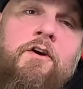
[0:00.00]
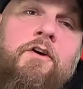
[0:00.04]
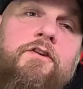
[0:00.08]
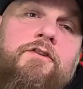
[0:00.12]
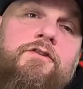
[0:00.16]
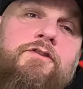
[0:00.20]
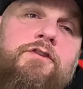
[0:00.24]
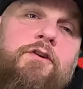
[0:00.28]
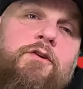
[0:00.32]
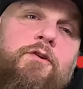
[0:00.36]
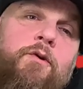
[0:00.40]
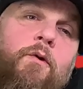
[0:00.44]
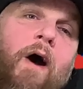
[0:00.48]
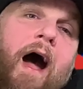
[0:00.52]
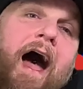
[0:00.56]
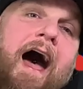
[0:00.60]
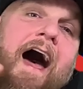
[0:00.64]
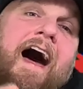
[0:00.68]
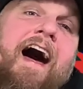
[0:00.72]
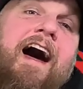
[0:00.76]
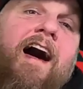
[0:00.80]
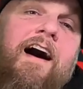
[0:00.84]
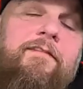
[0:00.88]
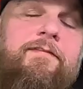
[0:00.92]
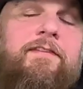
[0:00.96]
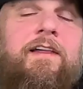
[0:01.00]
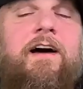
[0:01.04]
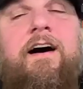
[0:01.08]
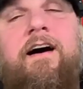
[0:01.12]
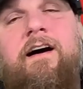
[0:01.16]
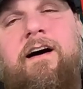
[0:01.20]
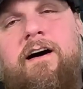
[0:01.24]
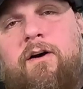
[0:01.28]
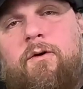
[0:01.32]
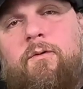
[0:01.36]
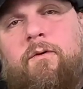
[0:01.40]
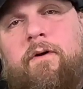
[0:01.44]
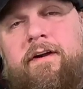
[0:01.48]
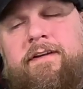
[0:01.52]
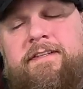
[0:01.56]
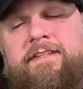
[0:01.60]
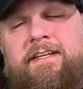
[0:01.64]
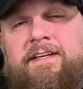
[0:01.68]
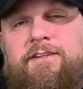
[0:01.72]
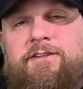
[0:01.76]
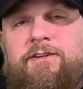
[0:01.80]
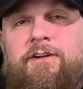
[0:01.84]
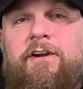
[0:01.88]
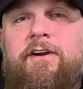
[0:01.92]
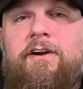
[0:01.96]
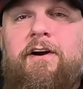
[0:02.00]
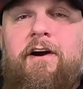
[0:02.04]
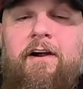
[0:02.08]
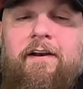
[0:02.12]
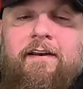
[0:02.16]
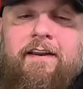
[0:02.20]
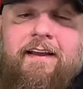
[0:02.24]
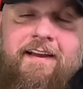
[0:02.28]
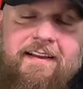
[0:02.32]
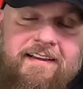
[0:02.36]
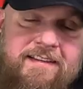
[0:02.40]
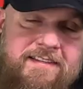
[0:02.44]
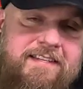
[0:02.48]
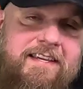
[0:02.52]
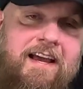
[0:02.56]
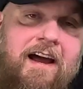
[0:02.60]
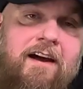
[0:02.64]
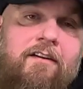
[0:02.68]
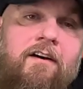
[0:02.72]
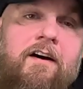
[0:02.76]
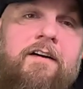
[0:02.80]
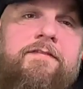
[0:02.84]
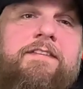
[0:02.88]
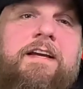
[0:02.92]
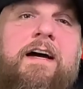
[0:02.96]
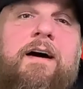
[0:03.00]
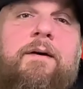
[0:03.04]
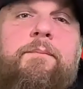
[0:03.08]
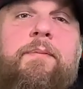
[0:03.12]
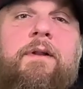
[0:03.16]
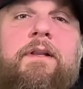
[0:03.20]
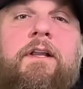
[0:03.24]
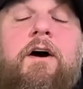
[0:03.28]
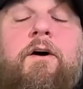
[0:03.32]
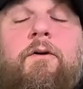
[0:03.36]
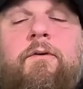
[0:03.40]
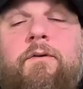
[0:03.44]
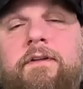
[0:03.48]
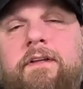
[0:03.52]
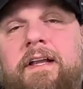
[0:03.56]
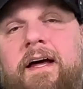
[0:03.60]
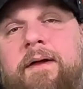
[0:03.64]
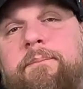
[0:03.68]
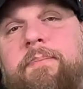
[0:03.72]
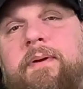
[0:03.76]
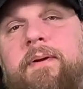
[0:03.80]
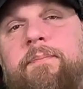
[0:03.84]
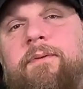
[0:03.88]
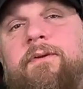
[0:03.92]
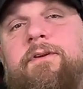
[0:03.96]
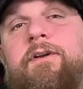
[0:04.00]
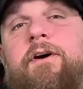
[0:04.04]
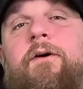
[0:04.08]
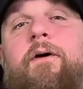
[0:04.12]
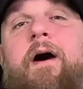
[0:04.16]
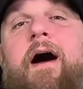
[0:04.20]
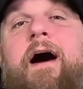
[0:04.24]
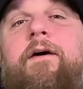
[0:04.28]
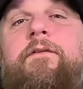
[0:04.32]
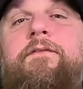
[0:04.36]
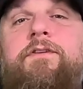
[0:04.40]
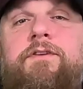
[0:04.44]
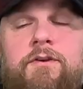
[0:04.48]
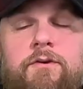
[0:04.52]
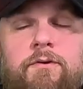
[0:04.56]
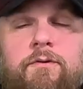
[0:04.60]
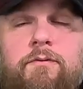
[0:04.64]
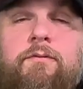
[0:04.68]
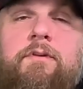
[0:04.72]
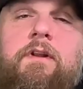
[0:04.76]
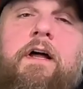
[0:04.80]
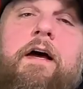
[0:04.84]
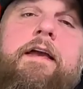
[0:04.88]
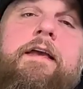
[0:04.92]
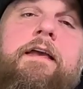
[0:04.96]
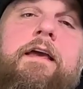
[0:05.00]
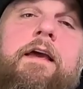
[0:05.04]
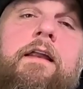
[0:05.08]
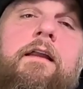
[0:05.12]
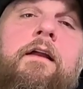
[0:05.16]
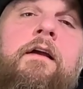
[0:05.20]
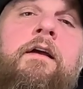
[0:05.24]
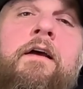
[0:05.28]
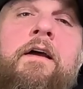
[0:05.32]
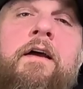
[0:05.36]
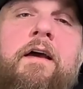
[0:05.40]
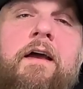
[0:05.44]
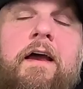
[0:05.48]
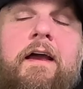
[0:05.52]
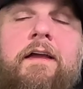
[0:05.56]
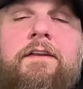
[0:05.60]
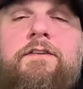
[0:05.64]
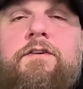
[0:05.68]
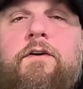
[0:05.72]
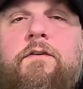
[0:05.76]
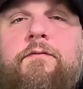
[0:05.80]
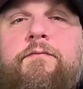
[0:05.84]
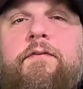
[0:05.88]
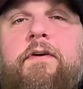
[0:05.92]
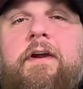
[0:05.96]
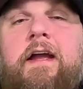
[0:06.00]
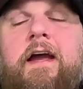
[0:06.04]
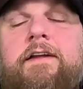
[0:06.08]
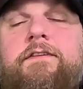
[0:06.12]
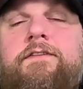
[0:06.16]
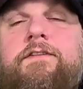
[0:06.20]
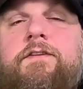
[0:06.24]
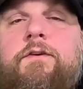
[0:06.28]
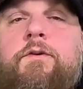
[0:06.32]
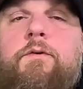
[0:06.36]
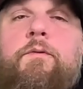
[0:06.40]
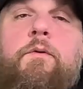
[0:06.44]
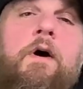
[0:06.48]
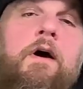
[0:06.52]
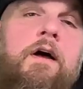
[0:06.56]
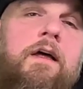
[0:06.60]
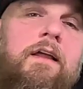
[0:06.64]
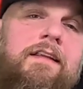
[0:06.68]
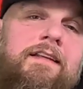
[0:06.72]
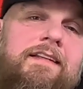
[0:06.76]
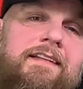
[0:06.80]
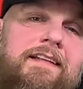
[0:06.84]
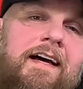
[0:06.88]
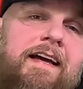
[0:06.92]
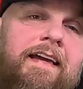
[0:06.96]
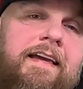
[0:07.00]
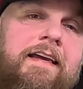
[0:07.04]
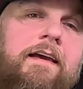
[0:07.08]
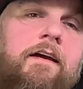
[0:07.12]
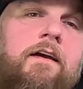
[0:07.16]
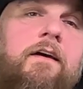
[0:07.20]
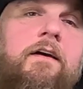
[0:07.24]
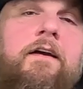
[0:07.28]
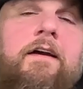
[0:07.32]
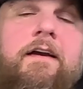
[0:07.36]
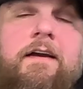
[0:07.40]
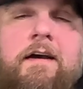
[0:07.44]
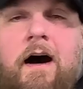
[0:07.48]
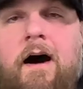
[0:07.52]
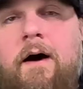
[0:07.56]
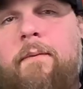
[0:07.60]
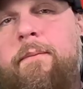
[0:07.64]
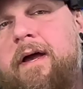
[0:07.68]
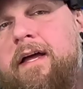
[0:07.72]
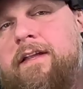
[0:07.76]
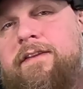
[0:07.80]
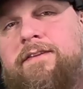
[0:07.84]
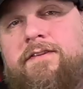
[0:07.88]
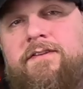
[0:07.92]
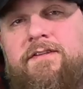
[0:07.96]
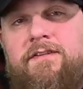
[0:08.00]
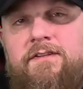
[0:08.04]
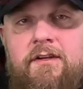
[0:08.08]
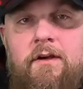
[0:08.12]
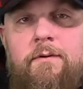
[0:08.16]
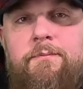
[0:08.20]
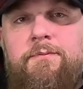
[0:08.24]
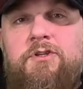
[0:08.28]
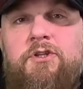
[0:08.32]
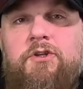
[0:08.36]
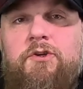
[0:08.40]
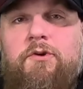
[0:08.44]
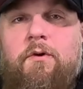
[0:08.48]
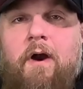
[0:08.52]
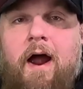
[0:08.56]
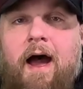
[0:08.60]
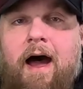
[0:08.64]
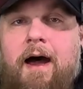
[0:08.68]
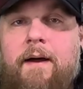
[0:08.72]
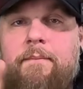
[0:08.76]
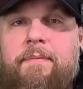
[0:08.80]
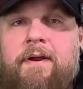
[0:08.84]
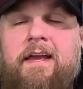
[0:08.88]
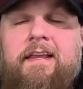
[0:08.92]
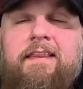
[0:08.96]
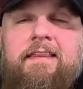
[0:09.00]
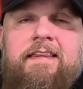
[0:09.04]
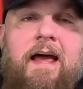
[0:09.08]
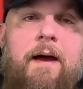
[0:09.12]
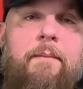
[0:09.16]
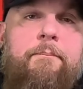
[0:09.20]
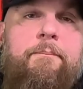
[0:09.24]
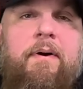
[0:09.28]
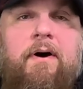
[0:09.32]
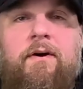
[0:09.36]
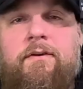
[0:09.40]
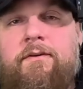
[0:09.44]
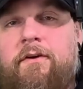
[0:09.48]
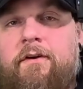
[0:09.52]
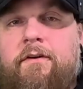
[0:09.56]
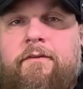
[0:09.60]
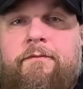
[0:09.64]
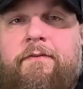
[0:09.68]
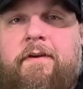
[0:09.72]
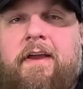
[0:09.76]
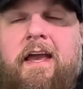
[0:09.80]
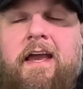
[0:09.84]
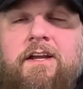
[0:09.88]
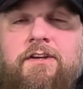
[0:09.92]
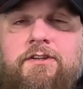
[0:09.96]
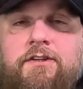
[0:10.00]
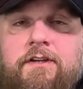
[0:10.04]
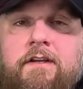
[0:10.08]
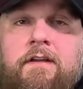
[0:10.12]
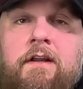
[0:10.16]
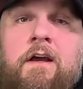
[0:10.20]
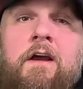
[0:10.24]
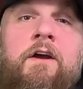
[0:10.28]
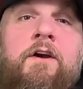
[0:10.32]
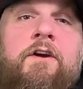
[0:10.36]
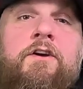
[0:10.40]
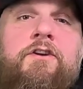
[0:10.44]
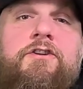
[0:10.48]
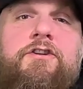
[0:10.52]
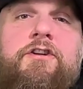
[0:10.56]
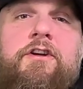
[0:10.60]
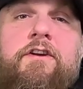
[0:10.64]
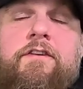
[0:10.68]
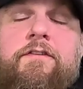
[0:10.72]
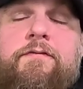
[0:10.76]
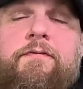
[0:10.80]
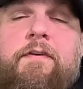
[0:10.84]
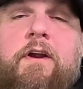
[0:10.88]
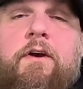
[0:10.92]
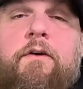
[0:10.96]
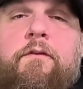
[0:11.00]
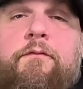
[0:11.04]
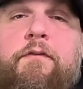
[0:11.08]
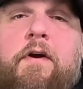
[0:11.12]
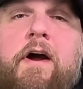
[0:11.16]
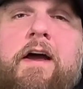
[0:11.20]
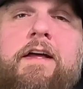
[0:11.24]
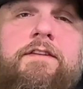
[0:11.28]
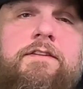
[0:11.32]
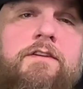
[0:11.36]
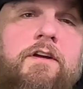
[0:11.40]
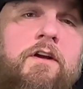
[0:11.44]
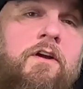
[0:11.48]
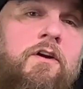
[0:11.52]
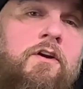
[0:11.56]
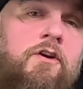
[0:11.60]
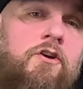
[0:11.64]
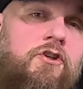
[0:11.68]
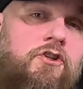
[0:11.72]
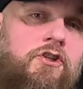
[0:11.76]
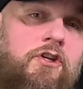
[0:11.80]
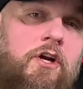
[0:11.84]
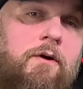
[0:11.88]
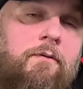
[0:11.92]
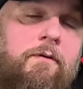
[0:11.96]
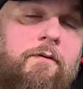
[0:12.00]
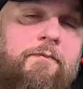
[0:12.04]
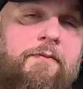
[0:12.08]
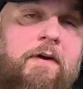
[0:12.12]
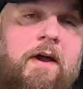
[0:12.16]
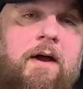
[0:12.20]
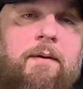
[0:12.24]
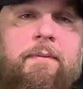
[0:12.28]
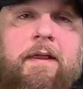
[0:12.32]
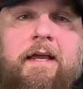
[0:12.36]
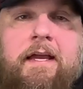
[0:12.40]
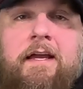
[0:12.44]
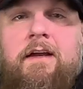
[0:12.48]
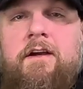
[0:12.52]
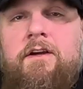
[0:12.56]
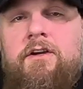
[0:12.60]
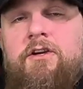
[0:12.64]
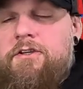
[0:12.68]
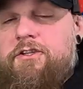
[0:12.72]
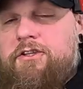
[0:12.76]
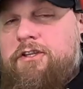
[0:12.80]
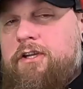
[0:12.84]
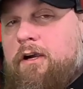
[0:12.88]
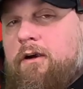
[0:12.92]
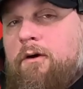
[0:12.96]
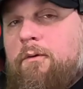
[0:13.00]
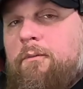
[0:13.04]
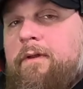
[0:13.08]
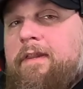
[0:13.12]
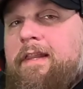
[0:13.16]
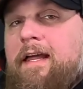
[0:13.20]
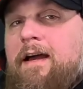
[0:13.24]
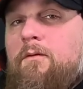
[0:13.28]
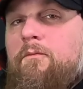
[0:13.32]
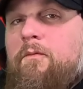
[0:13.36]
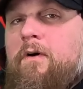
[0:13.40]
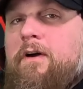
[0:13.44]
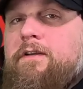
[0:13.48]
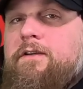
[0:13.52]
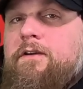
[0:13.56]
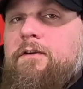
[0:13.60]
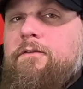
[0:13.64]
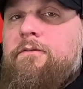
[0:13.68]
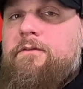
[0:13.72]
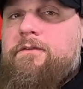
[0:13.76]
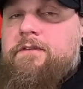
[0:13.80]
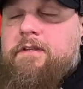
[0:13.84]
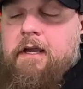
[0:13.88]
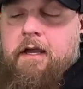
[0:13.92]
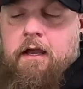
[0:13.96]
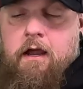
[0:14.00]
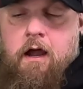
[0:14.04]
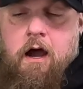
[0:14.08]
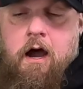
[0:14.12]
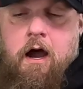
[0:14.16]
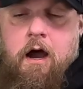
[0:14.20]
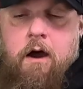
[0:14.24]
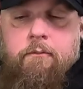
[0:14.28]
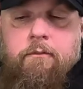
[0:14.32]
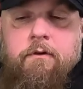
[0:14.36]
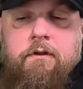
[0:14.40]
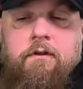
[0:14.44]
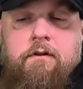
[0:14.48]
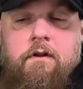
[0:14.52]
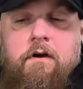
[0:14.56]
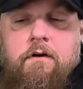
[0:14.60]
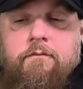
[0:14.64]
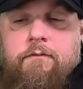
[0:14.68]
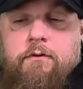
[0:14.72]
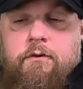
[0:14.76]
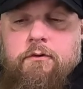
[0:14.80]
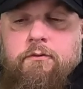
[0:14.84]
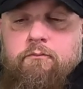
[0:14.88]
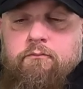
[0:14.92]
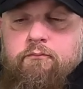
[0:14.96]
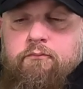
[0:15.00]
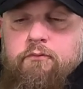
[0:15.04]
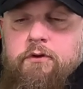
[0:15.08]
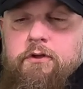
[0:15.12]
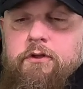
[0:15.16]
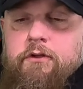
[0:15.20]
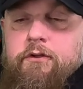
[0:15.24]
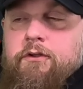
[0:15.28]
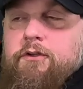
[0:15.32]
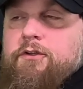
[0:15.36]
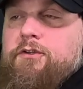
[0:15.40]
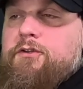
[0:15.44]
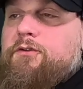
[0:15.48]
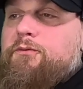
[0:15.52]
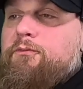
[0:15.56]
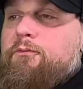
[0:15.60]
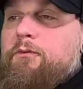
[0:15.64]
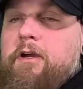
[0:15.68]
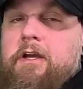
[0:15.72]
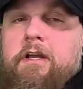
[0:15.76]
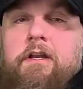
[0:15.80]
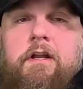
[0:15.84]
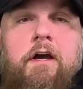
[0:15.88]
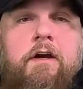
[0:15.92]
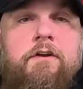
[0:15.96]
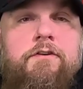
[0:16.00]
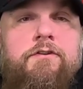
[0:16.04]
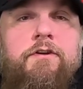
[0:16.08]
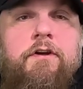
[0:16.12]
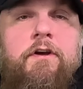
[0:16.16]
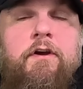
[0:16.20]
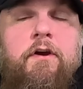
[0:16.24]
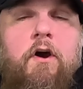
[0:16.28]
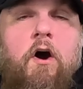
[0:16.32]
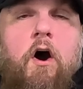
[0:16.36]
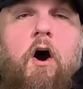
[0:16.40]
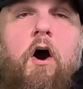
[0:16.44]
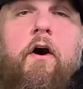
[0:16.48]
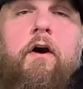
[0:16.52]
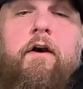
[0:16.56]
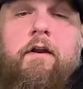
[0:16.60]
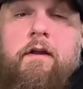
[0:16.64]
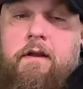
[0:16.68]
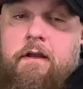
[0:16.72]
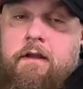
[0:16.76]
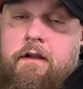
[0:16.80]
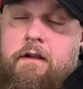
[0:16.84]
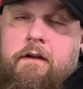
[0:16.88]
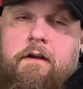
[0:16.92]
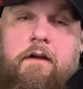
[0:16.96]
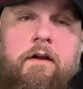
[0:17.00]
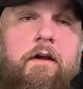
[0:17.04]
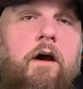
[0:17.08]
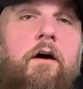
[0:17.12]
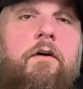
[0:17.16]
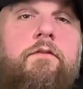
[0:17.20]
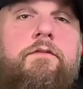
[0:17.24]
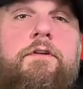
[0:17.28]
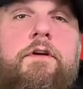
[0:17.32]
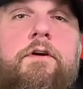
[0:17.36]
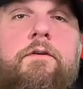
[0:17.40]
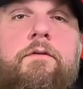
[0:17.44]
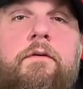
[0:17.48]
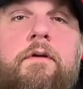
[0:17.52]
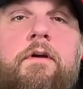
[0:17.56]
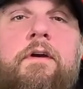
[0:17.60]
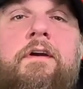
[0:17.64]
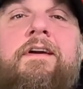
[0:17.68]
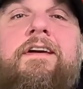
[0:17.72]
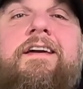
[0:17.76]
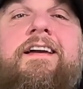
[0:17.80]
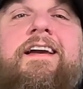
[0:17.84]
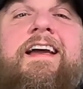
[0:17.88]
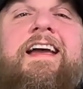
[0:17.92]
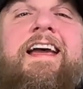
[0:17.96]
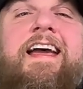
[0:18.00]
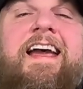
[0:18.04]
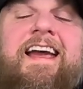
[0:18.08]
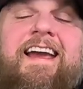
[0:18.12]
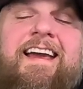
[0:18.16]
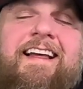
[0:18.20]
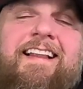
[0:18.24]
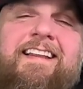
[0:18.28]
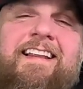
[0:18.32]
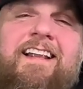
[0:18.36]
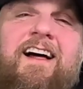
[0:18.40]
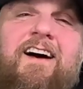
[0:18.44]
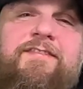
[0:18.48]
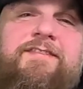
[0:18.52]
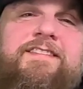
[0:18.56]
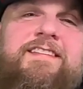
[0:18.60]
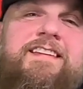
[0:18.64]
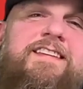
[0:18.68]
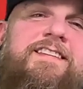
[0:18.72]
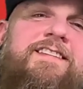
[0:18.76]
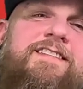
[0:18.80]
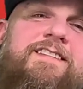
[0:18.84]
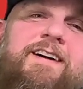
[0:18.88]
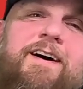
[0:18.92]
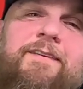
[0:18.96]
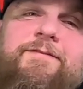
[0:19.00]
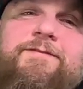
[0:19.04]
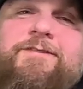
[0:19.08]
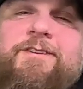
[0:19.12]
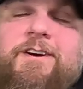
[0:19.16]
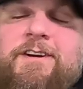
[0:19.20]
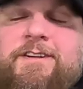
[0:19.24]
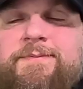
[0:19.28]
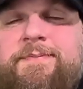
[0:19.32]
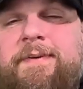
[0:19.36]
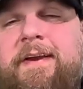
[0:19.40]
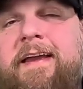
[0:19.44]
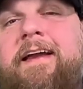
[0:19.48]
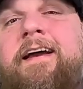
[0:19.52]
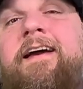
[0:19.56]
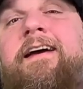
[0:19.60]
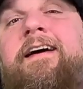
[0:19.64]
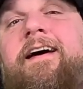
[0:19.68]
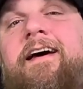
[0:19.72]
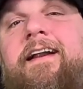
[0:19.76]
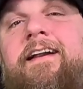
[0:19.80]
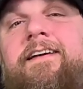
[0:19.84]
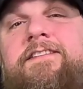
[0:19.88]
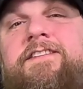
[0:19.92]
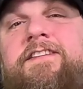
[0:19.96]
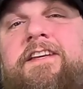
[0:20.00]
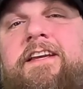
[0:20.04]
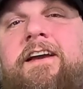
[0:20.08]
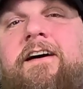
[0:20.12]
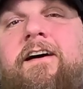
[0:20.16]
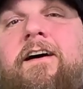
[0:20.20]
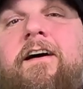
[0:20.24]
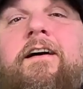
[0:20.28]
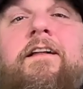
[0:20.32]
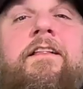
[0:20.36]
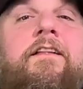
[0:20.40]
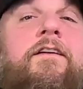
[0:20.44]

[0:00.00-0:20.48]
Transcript: Do you have the Hogworkz Engine Guard? Sound off down below. Let people know how you like it. And don't forget to like, comment, subscribe, hit that bell notification, share this video with friends, share it with family, share it with that one dude who's like, I would love a really sweet engine guard. Here you go, dude. He loves this stuff, trust me. And I'll see y'all